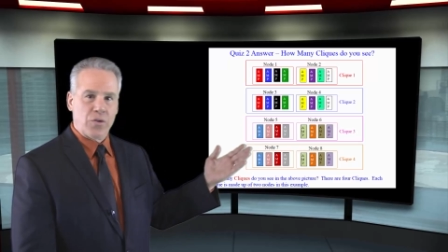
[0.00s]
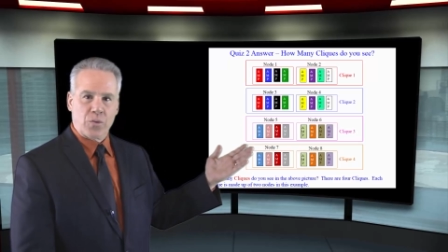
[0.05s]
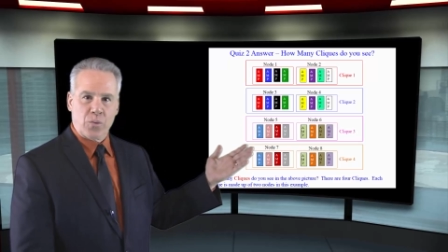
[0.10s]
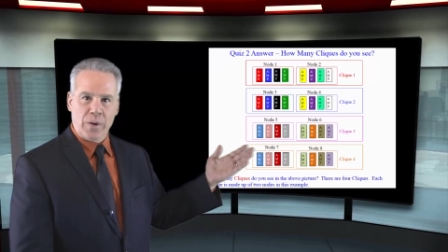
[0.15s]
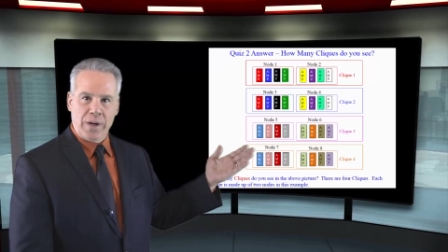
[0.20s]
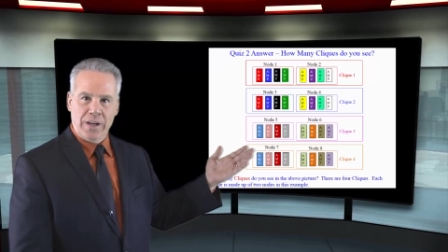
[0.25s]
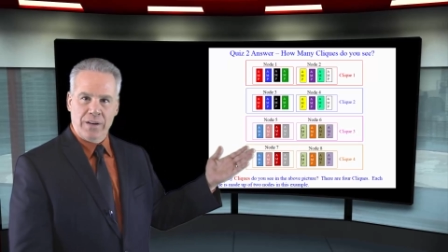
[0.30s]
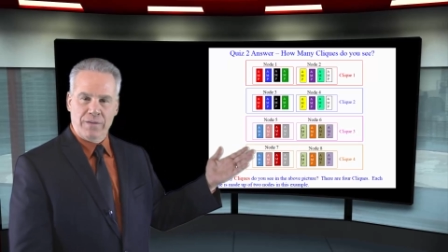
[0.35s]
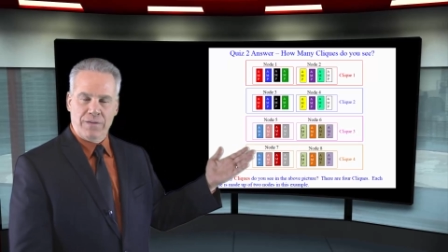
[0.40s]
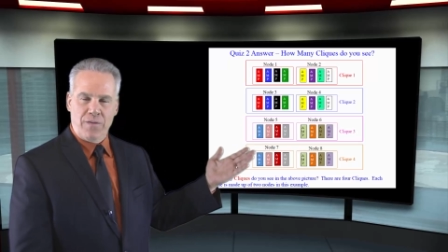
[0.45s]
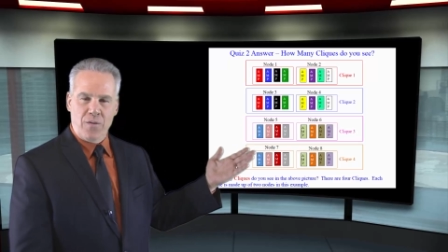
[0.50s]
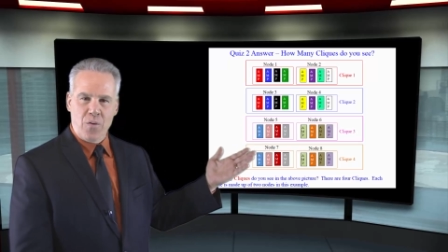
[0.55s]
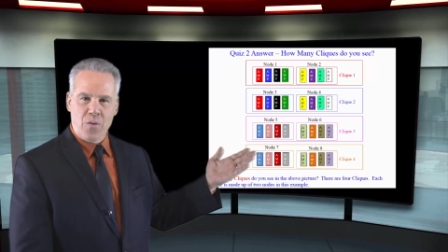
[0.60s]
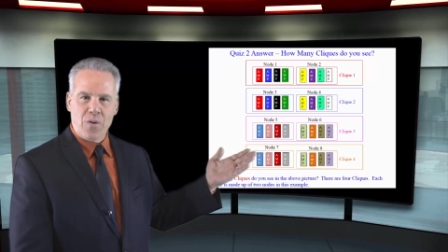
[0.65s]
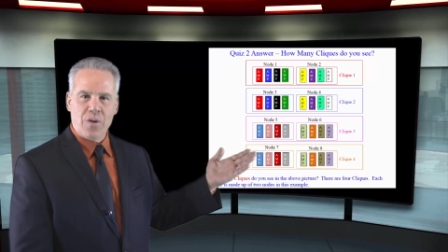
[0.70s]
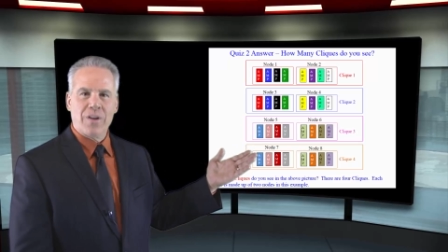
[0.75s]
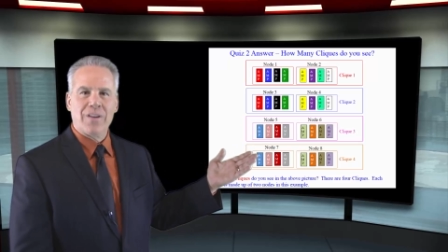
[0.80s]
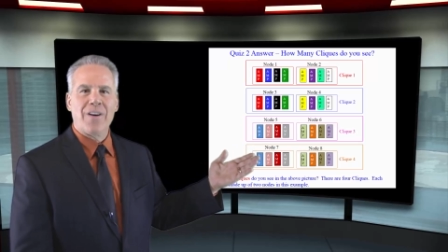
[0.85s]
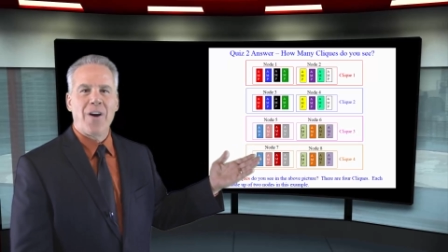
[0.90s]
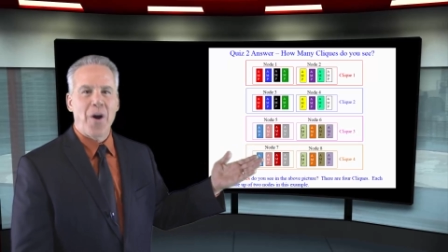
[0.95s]
3 and
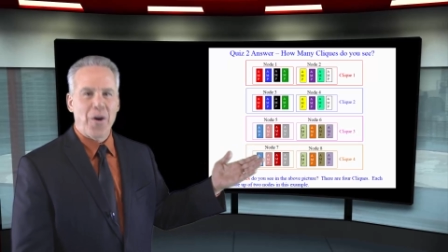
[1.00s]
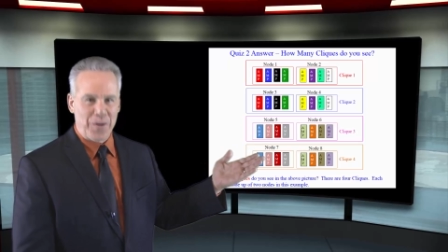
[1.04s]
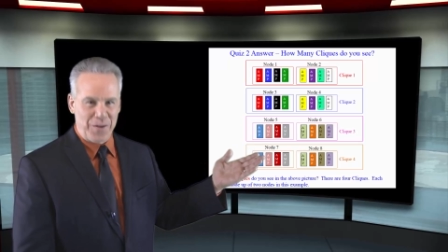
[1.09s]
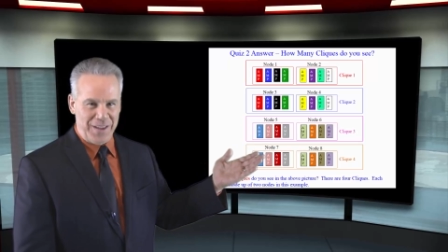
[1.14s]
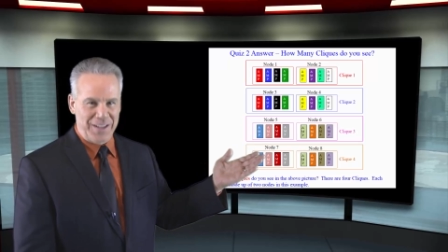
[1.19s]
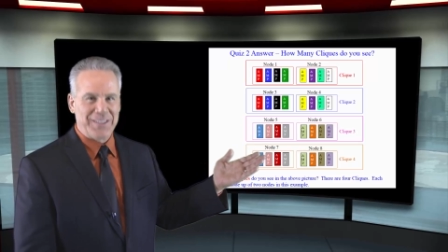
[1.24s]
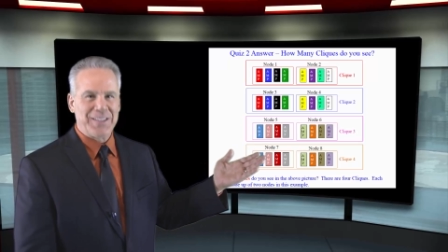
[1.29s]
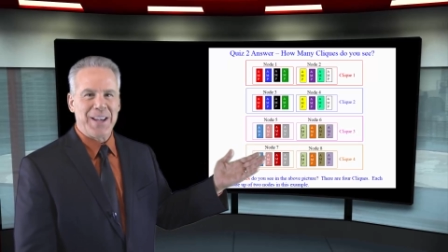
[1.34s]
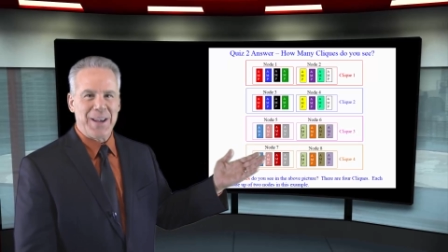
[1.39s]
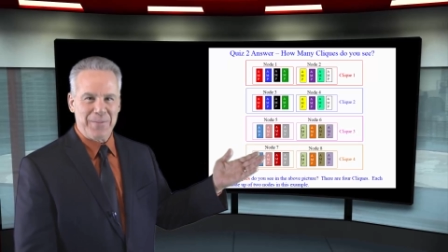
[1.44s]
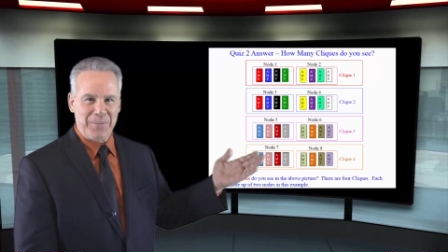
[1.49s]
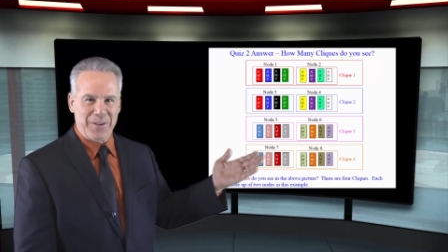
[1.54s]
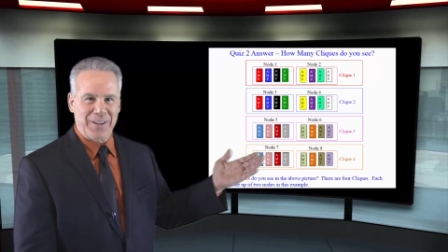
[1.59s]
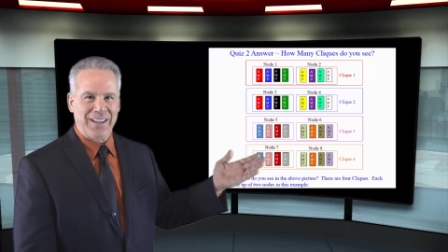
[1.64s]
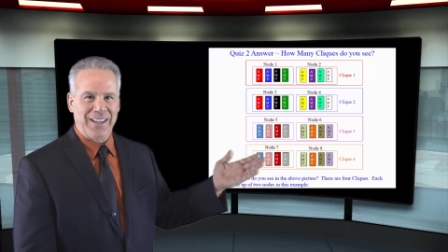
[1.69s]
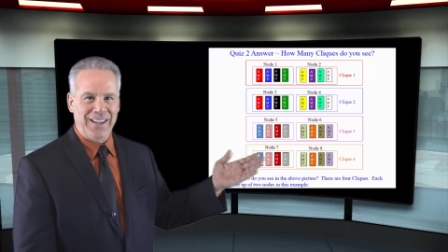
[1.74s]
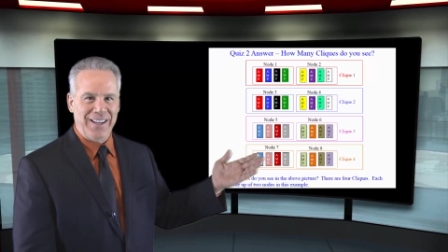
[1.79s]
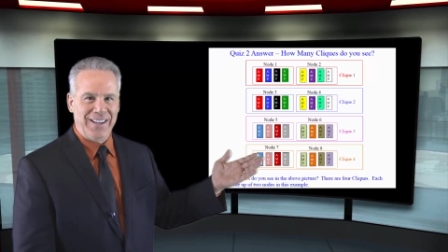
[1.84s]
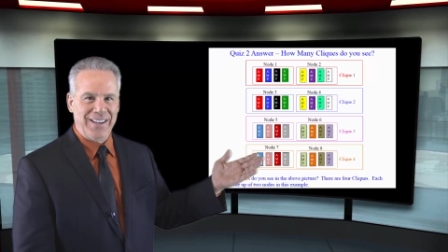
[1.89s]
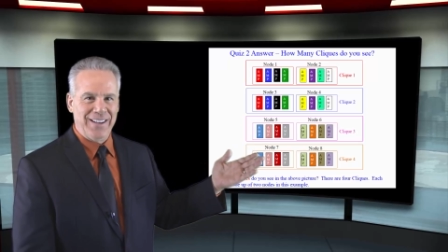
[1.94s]
4 are in the same
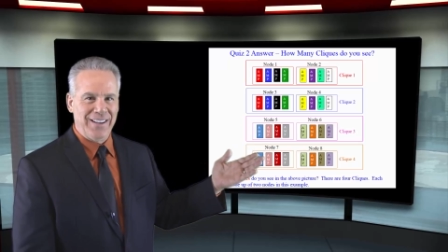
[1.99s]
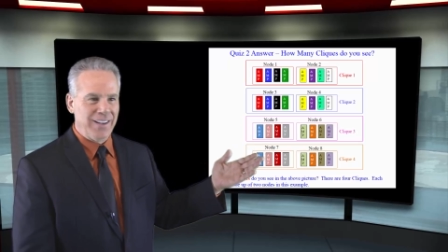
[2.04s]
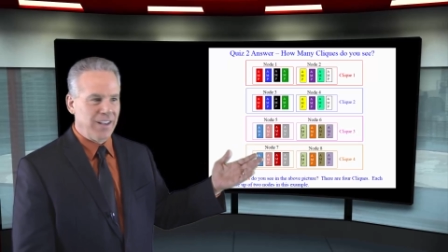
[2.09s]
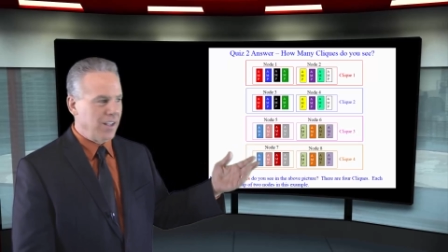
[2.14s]
clique.